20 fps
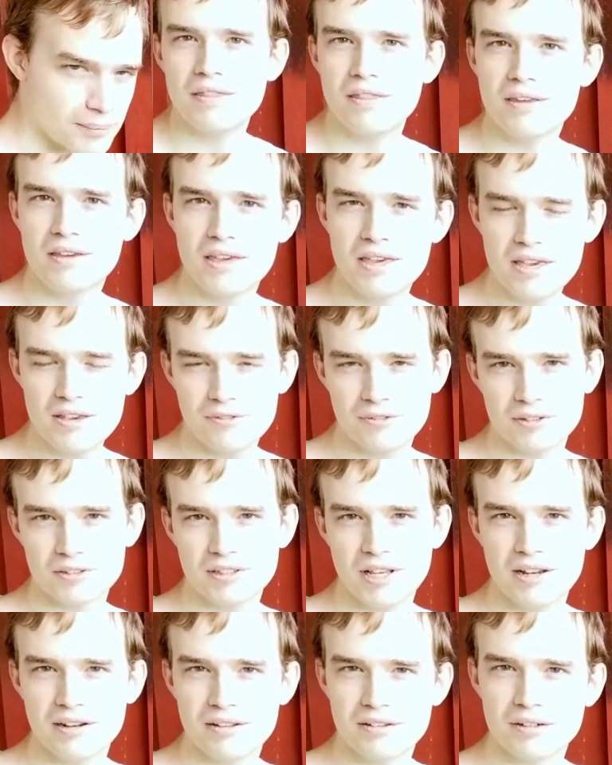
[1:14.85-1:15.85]
The key for
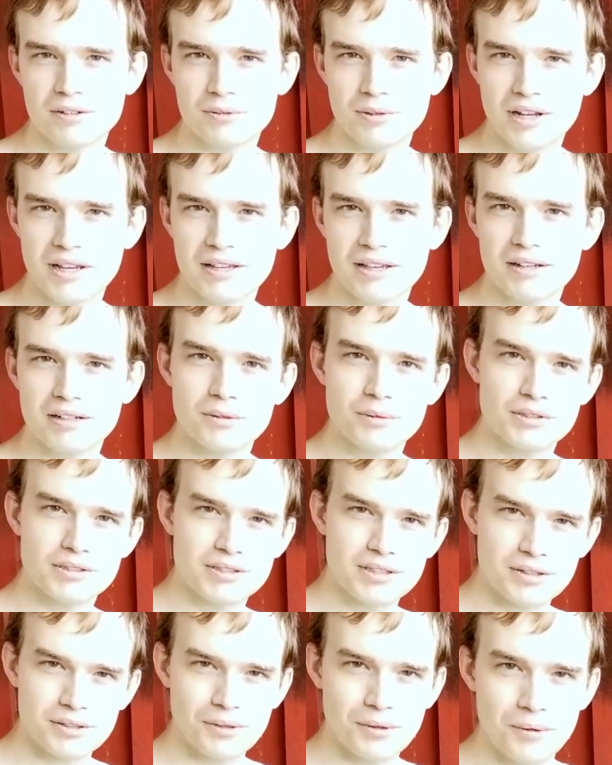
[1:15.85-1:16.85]
sanding your ring into a
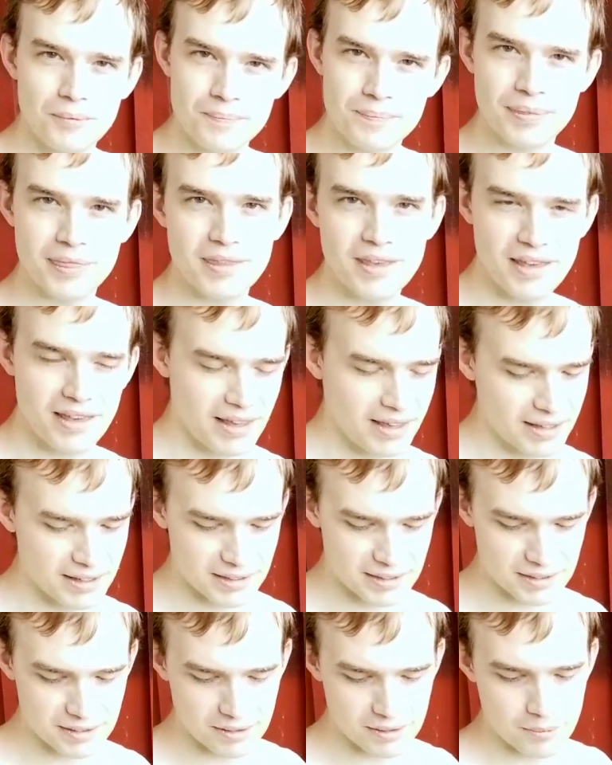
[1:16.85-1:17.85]
circle
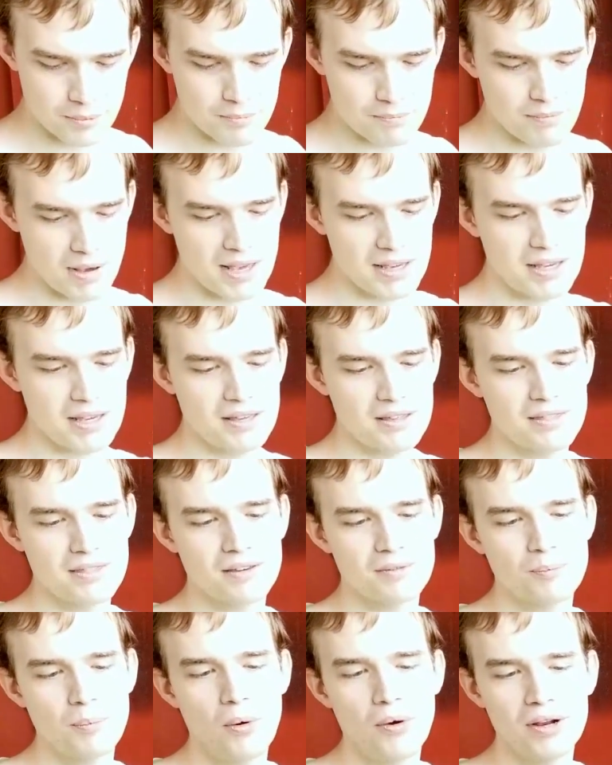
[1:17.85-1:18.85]
is making the
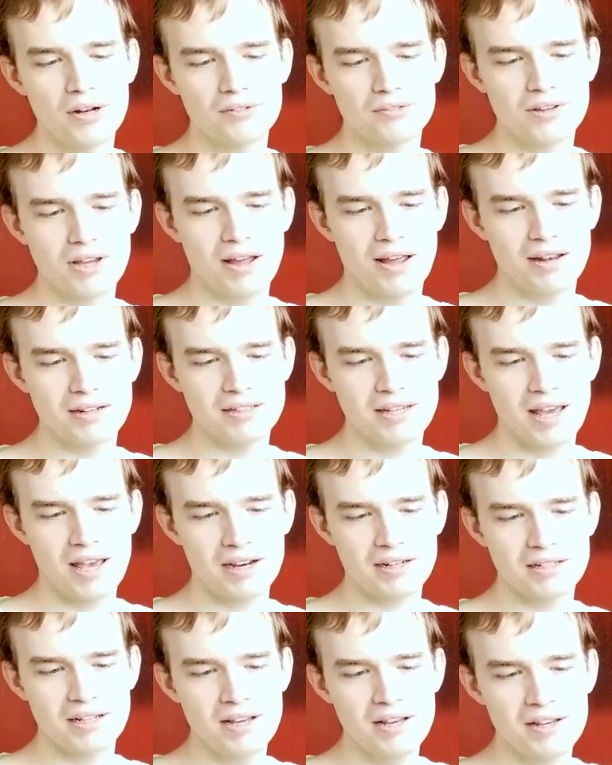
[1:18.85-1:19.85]
point of
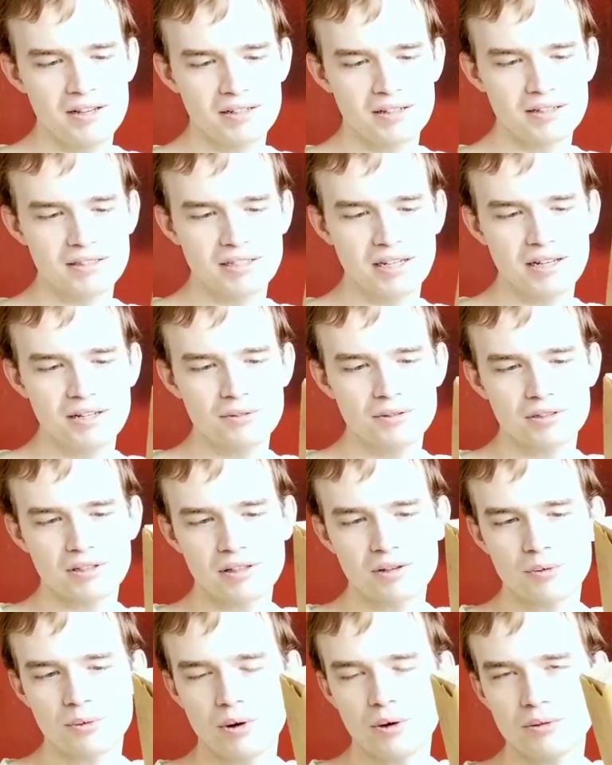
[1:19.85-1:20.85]
contact
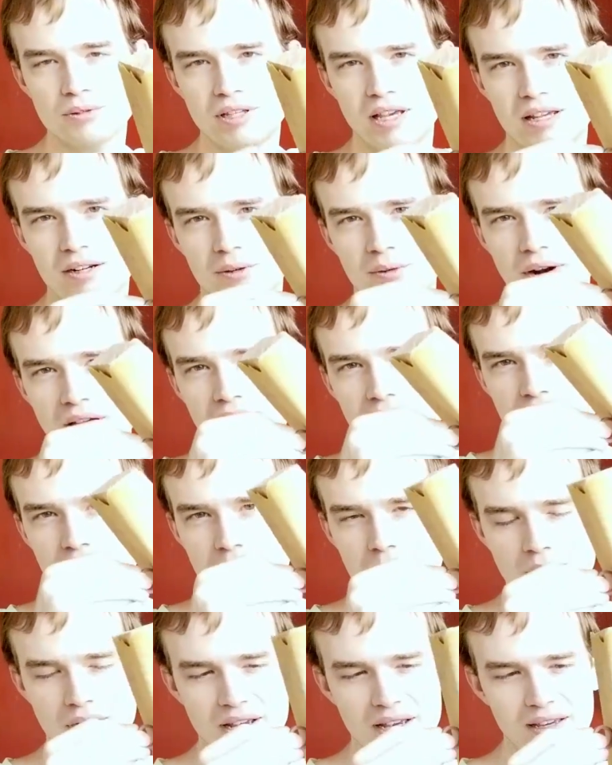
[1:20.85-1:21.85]
continuously rotate around the
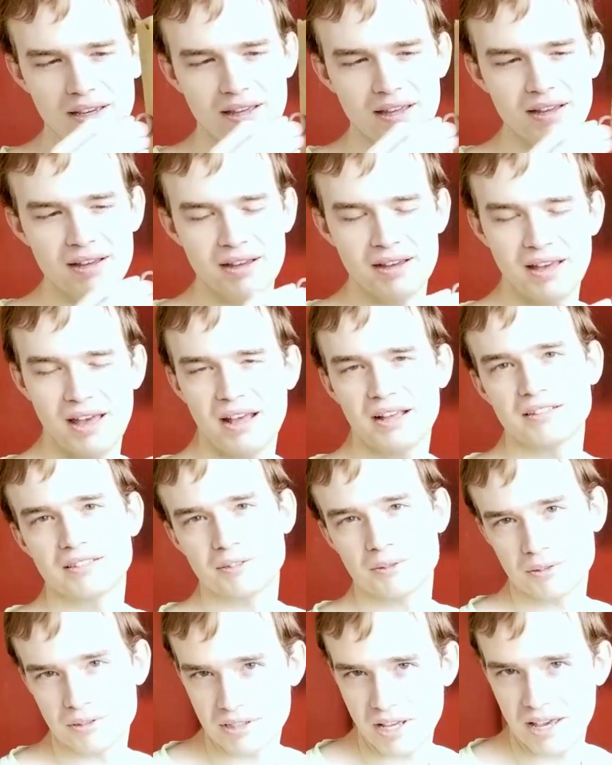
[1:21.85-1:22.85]
ring as
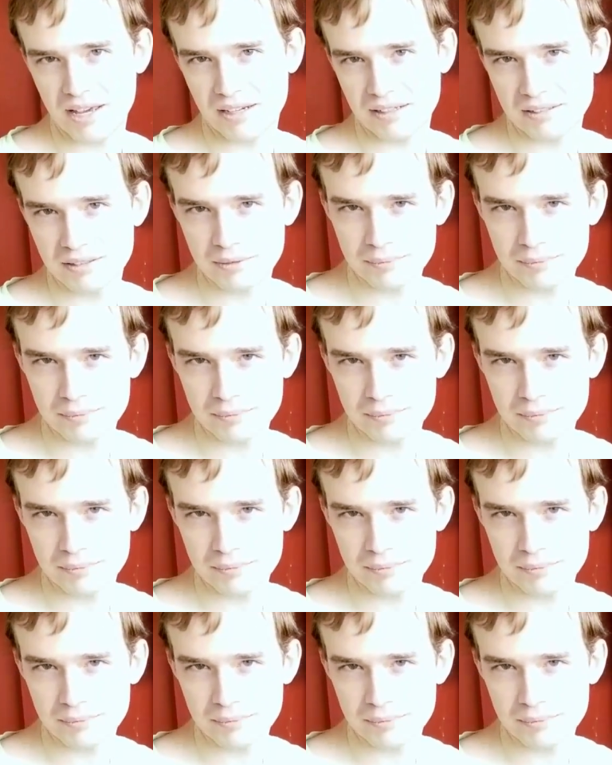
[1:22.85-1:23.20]
you sand.